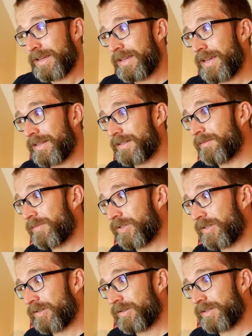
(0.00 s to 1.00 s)
get some
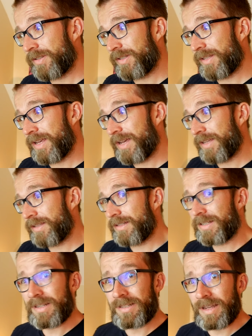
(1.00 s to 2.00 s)
shots of that and the
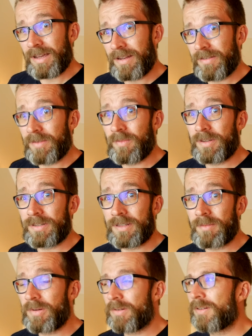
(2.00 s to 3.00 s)
detail of it and what's in
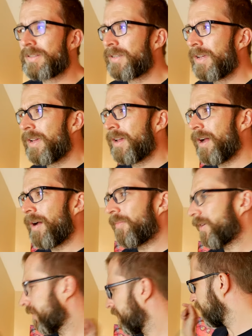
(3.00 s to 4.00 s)
the box. I'm
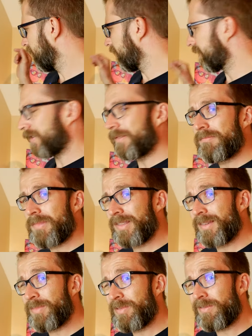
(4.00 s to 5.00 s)
then going to move on to the
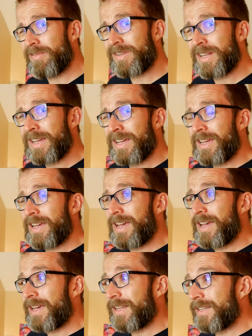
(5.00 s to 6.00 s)
motherboard
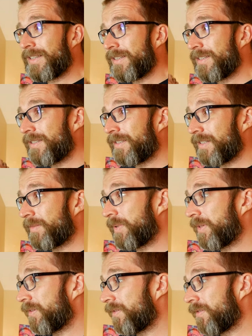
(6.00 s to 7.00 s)
and the
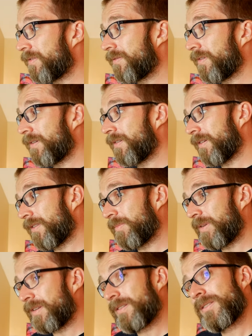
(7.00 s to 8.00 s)
CPU and other
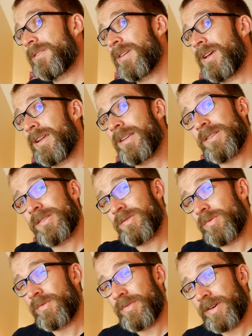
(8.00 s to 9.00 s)
bits.
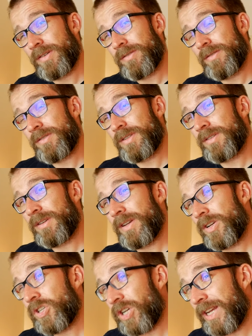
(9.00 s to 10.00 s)
Install those
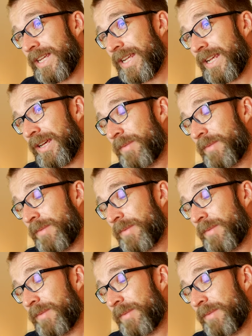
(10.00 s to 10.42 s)
initially